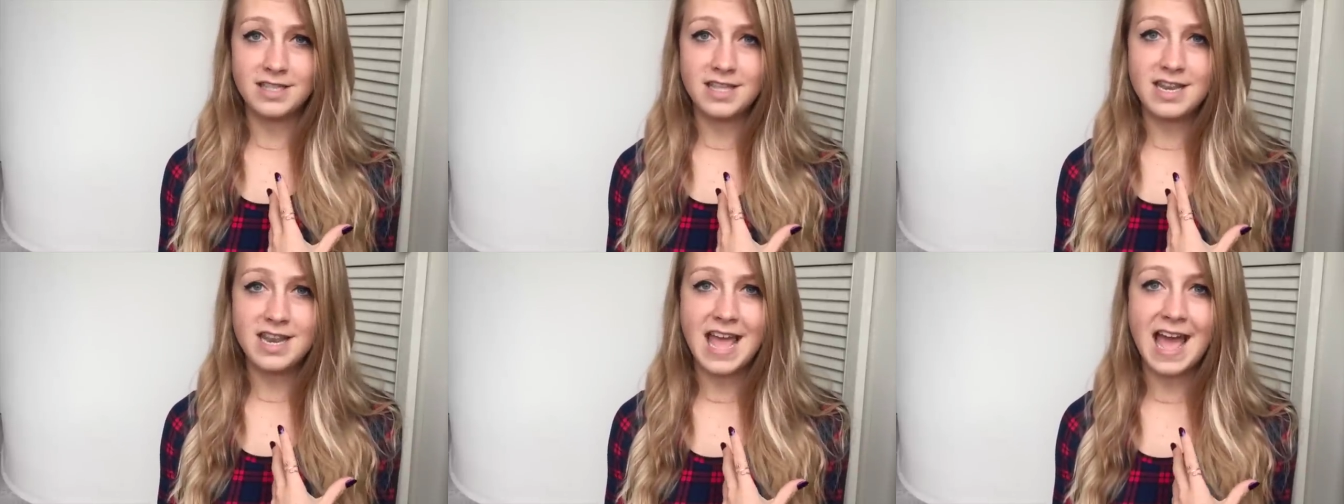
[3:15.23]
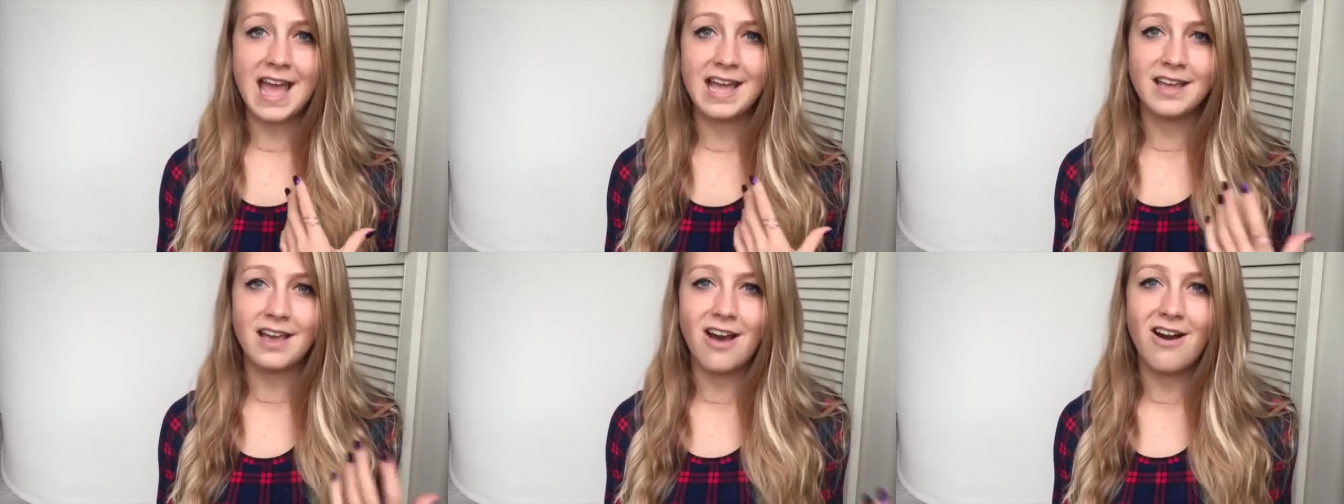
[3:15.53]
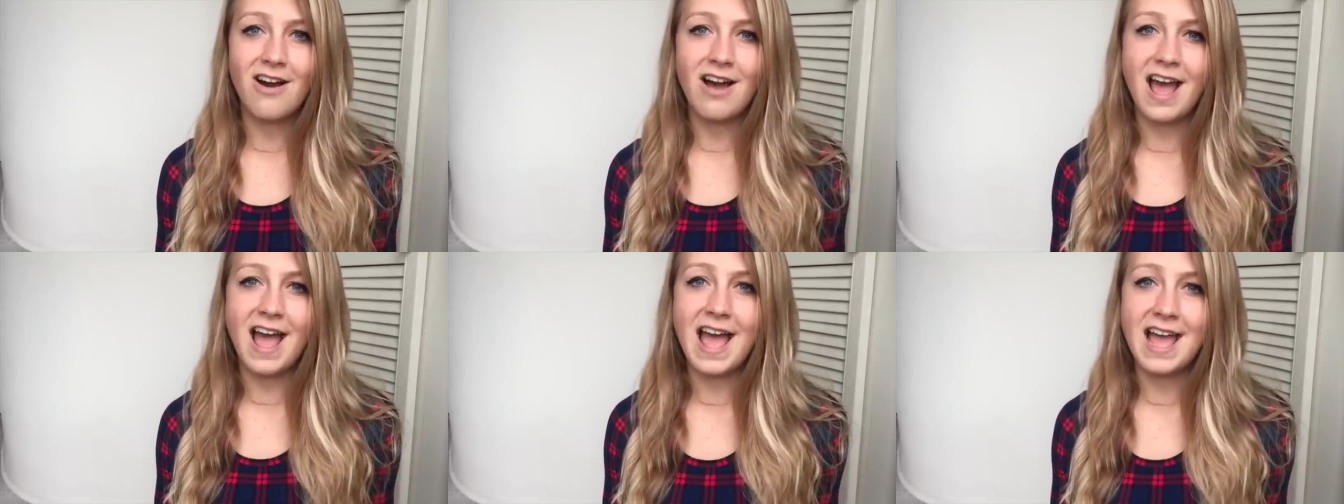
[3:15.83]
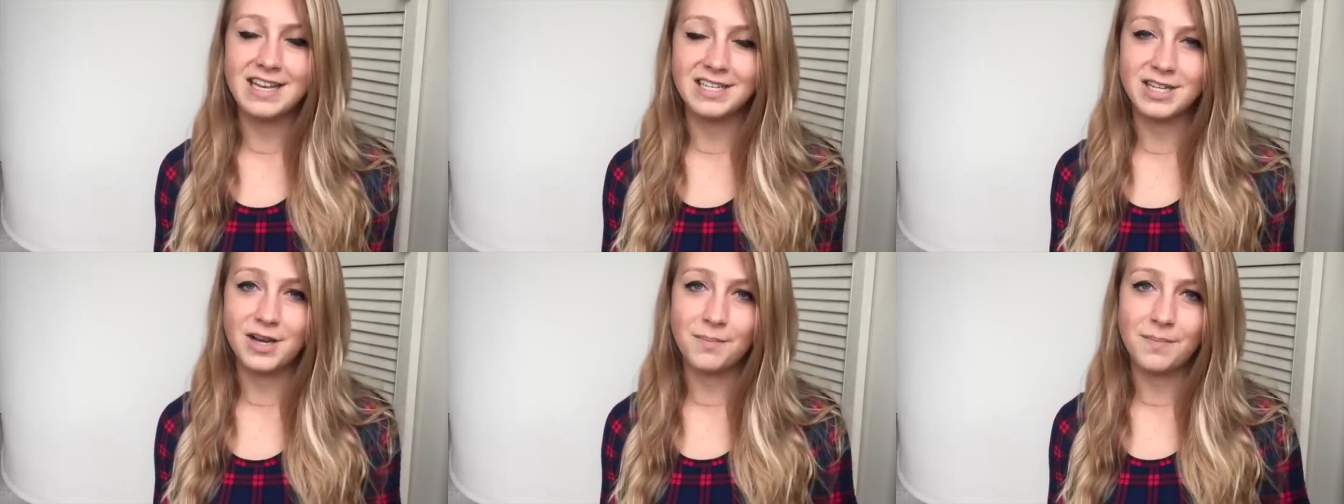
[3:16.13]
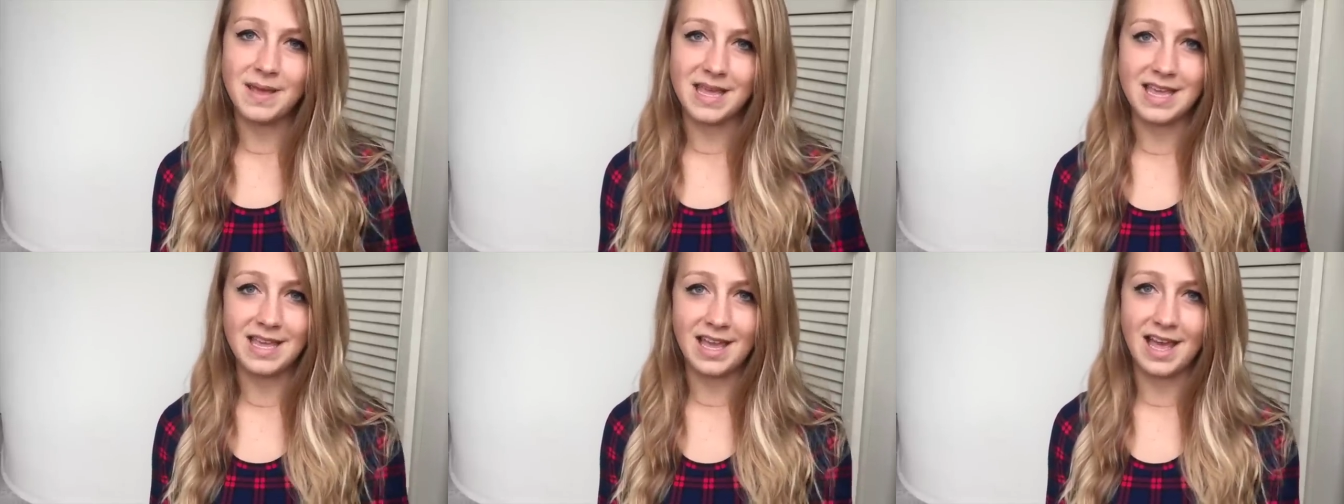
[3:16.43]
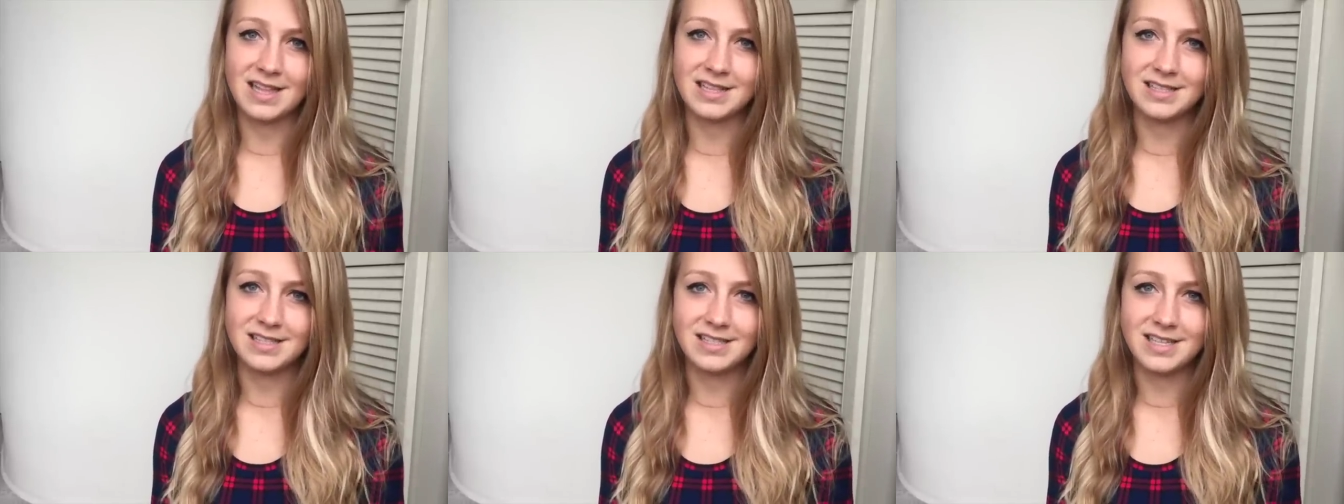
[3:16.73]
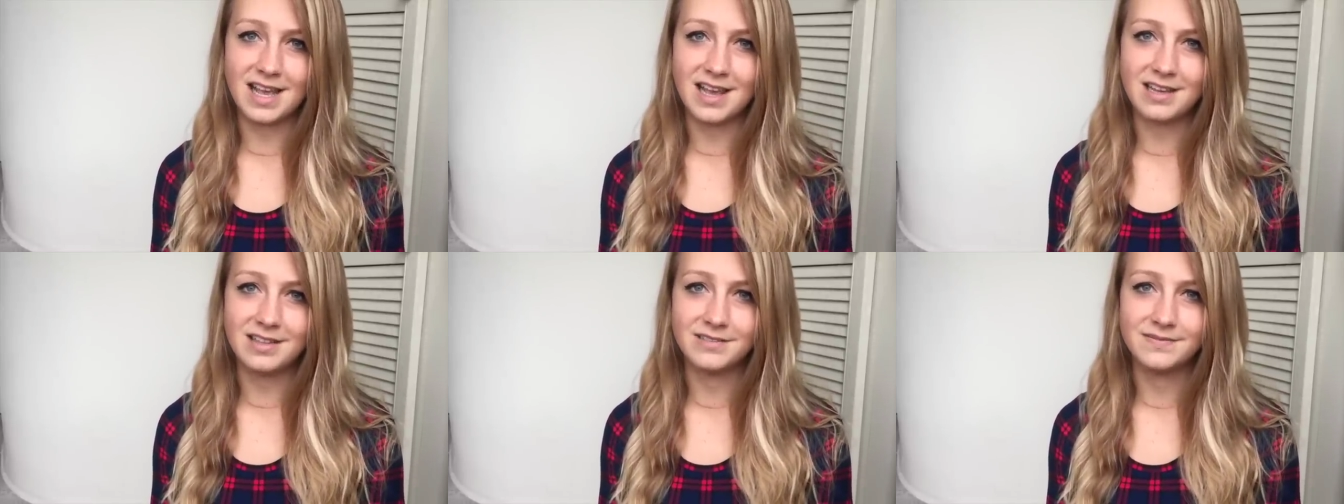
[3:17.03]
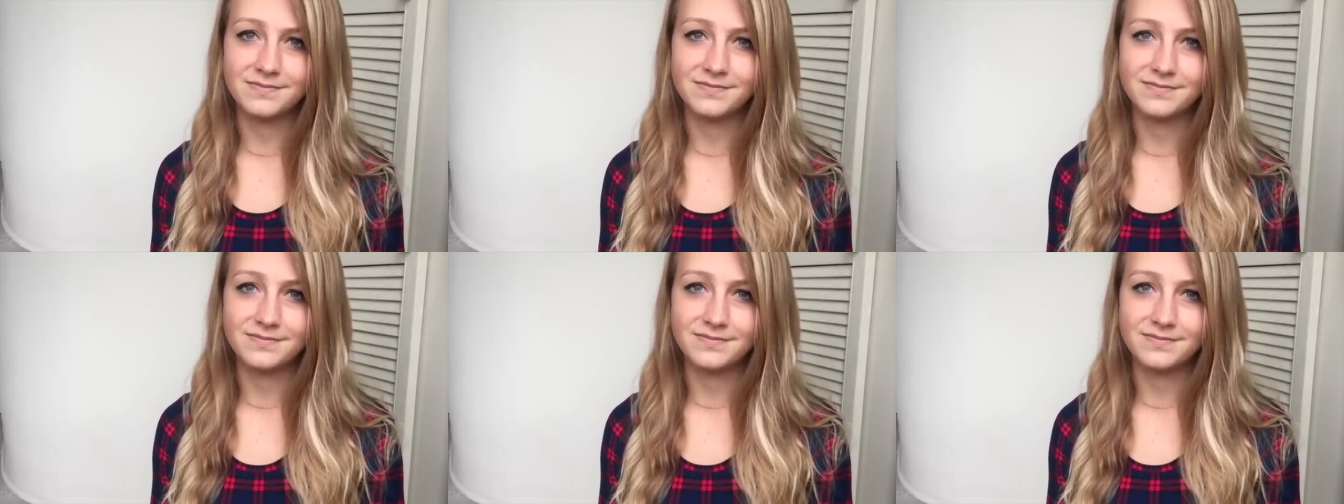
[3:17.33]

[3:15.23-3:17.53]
in the neck end up being cancer.